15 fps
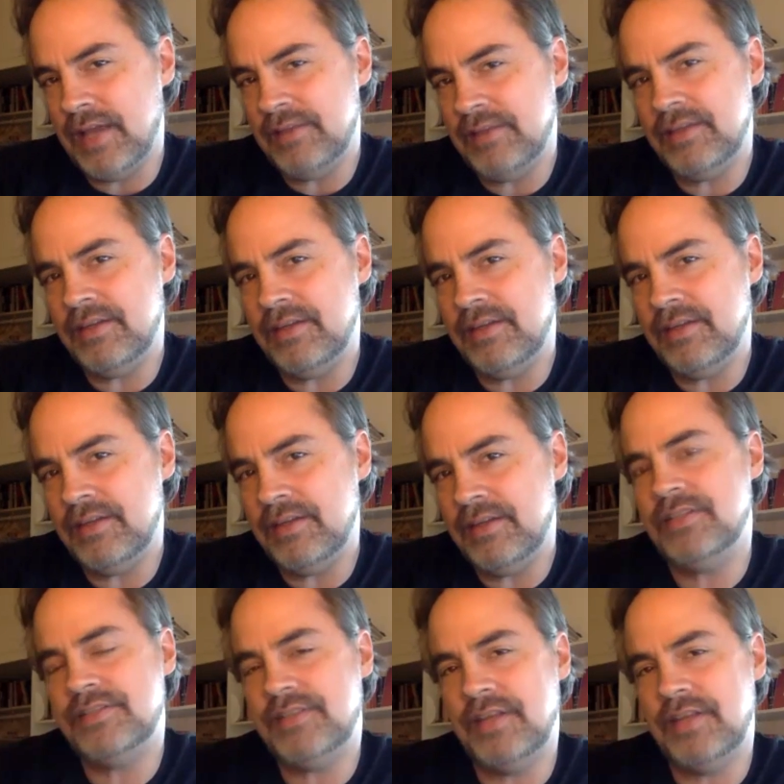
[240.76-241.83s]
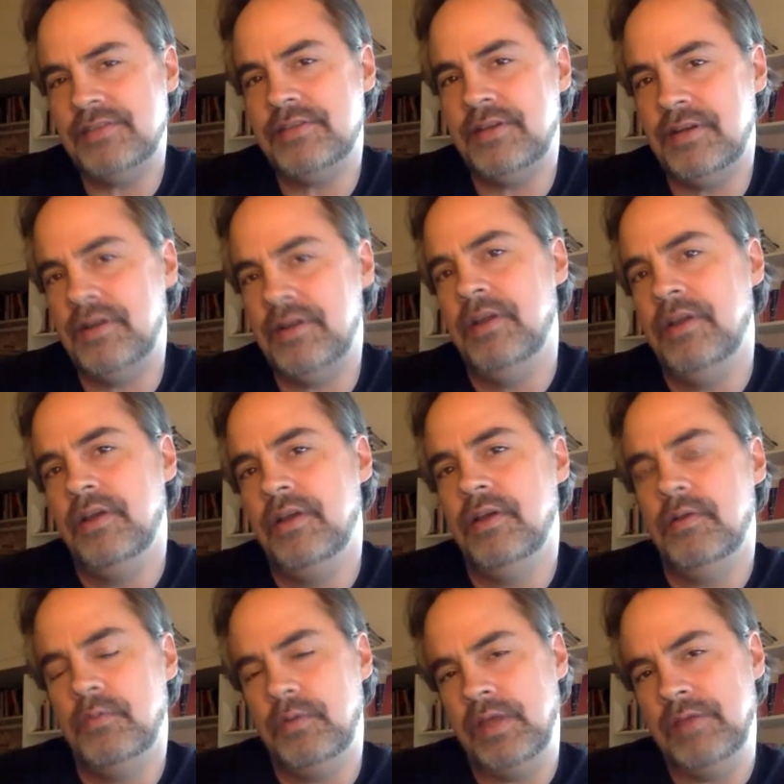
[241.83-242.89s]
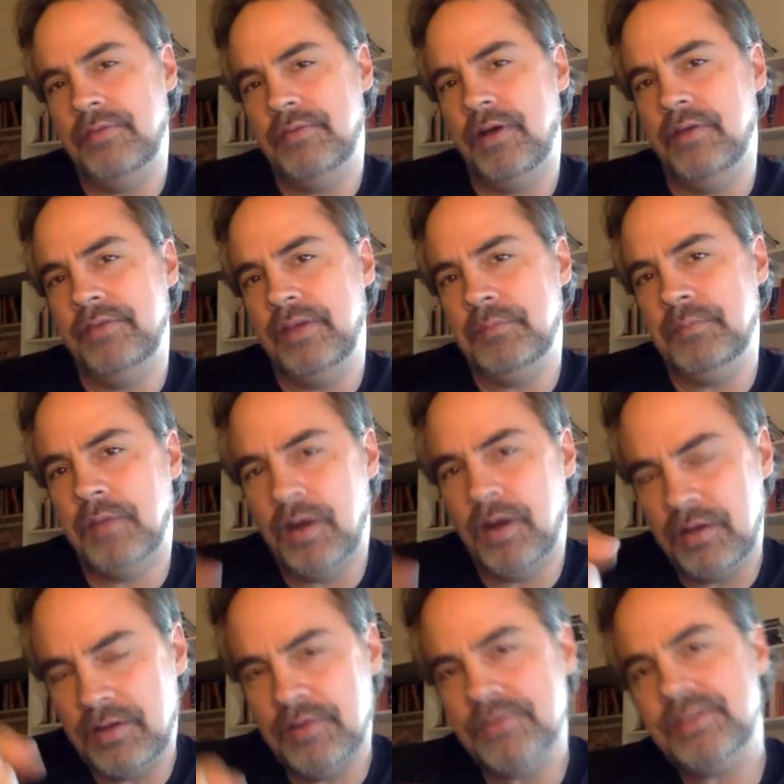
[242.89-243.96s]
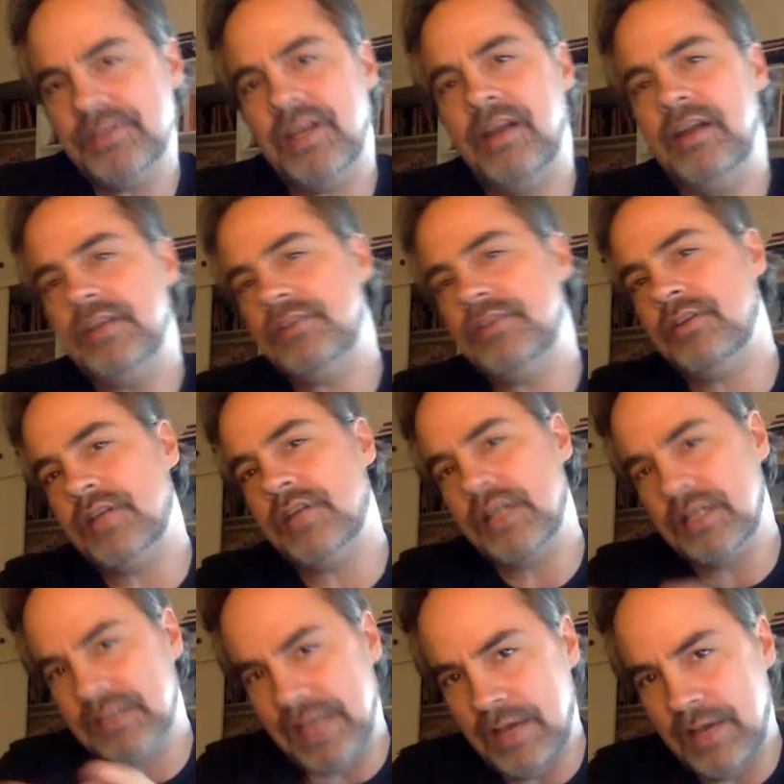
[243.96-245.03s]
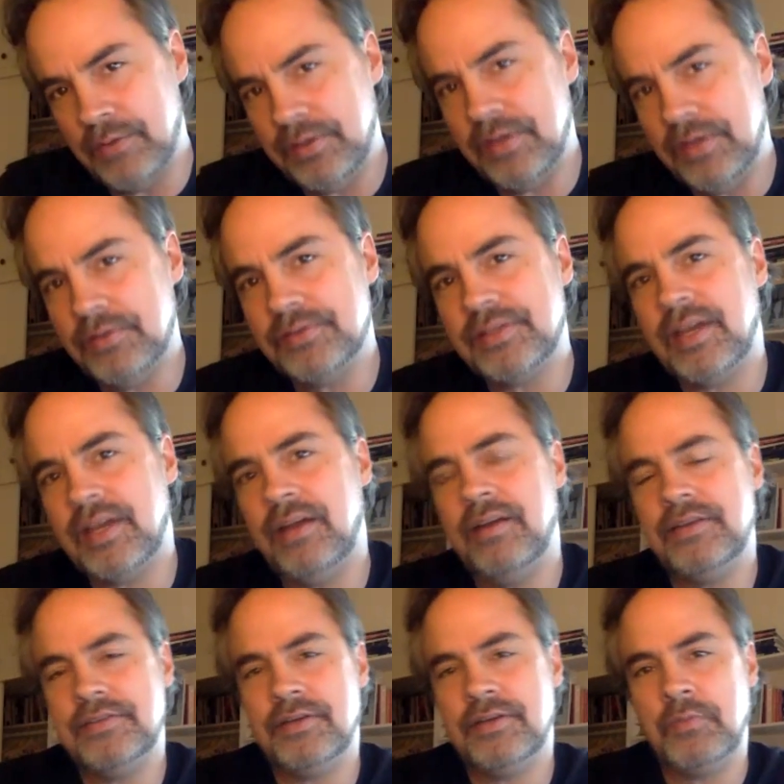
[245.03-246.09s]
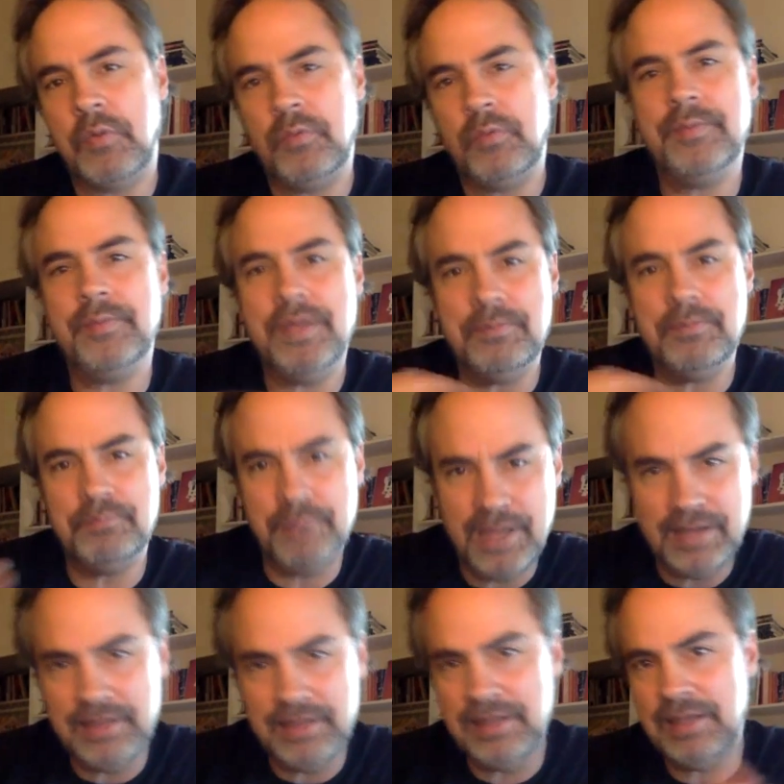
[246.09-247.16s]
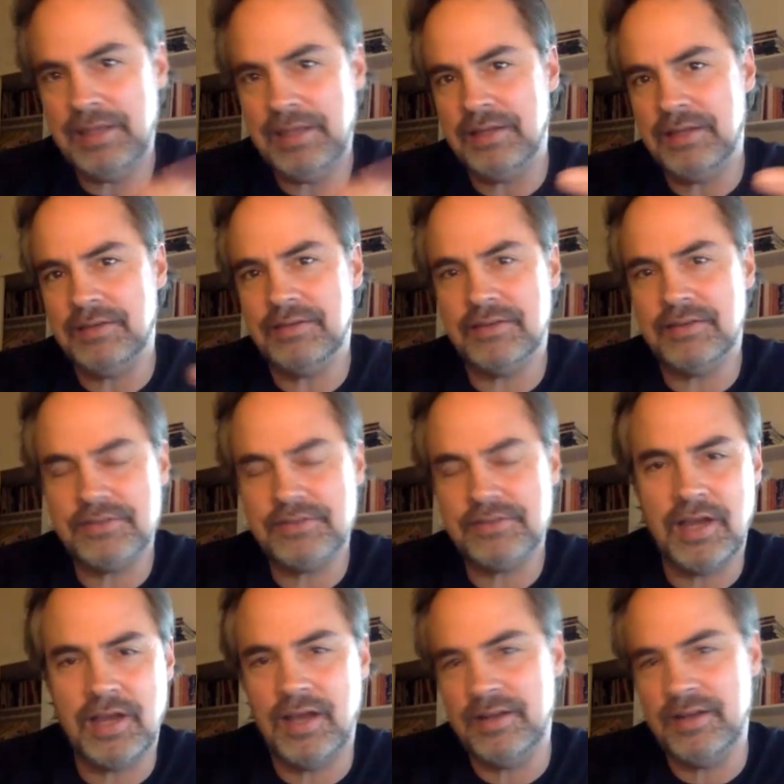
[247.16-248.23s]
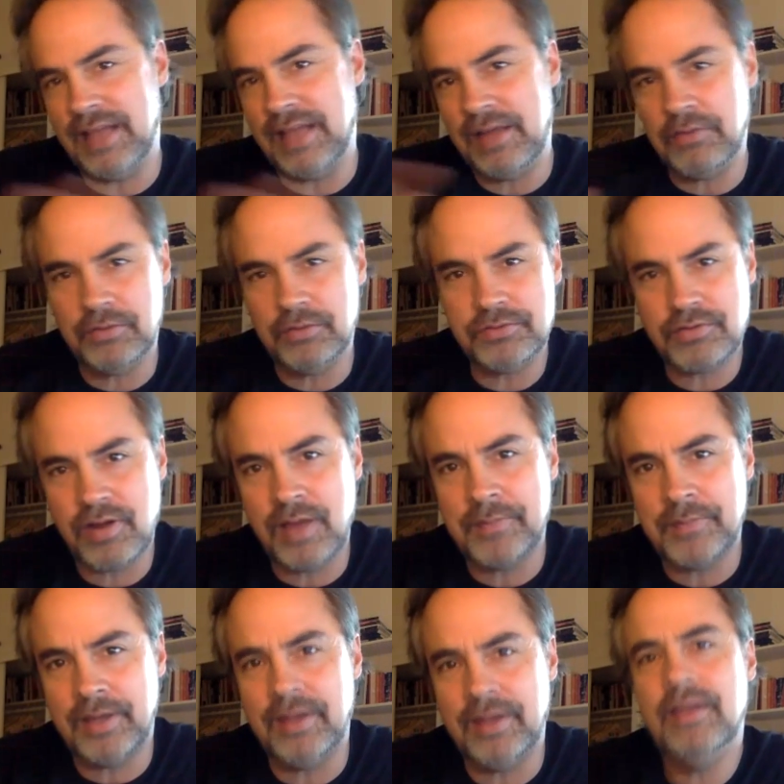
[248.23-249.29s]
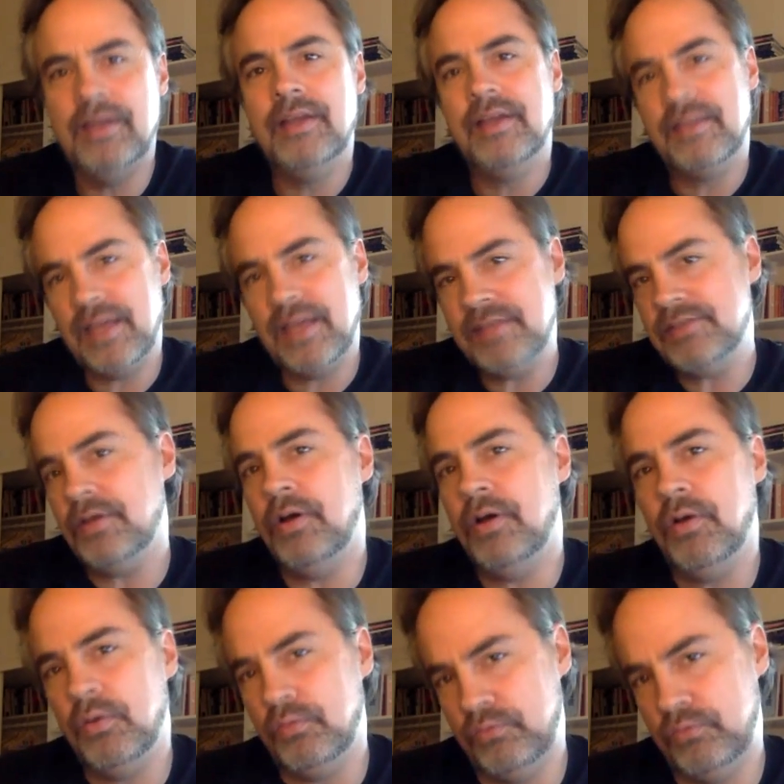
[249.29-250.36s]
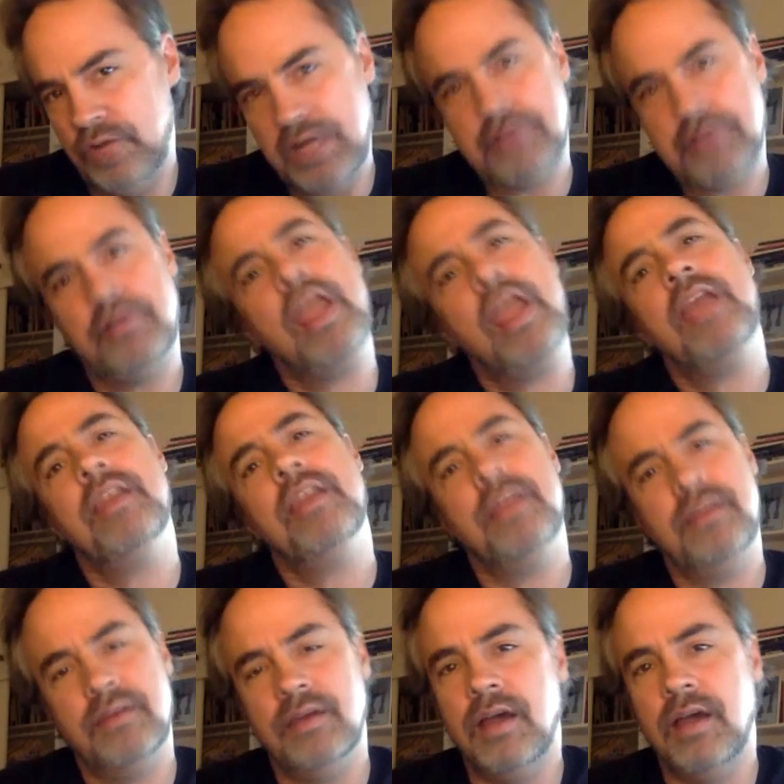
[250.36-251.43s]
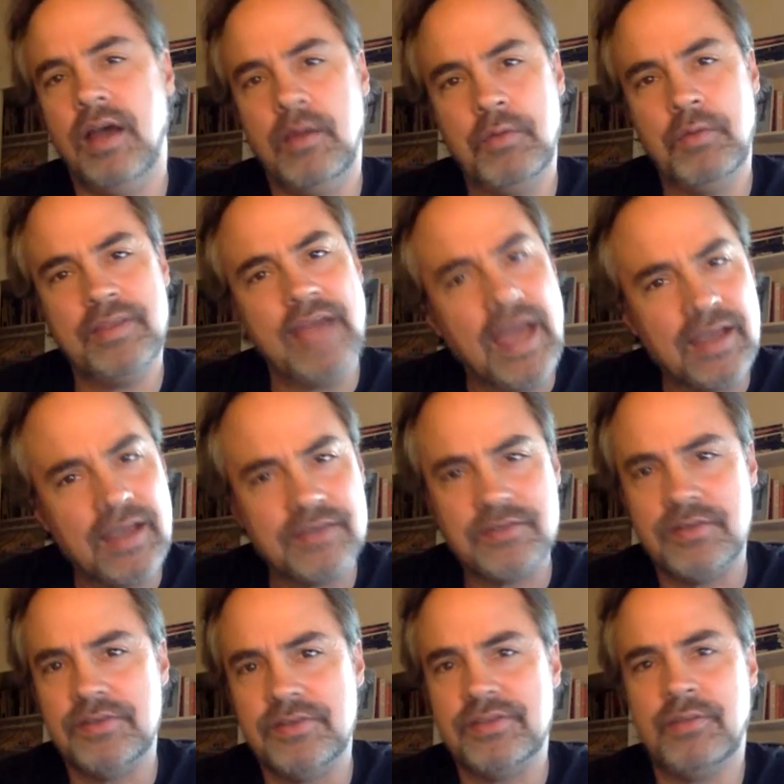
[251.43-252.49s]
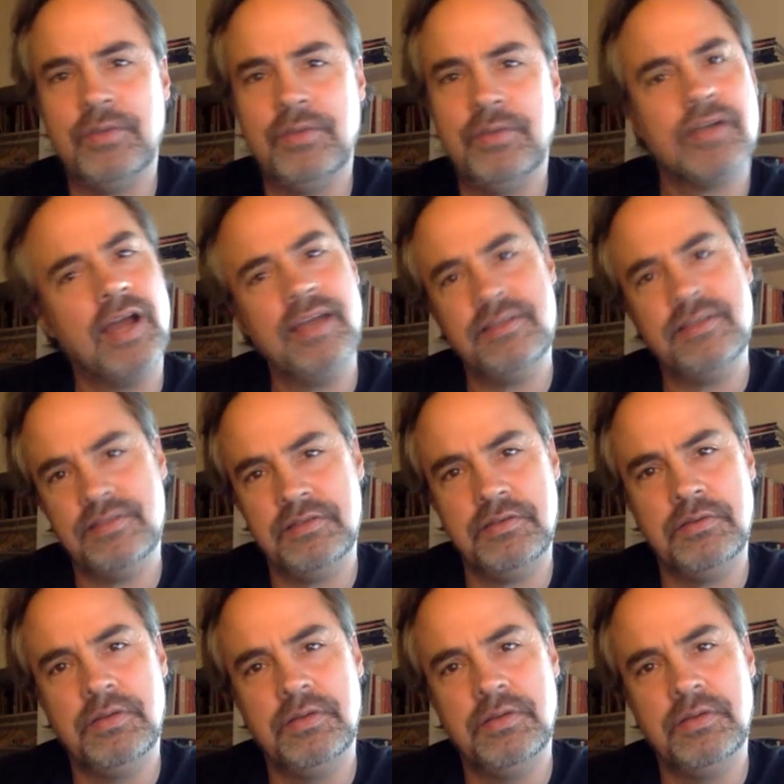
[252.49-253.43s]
the detention center involving Marco's character and Claudio's character, where we meet Benny and Sean and that whole drama, that's all recreated with actors. And we tried to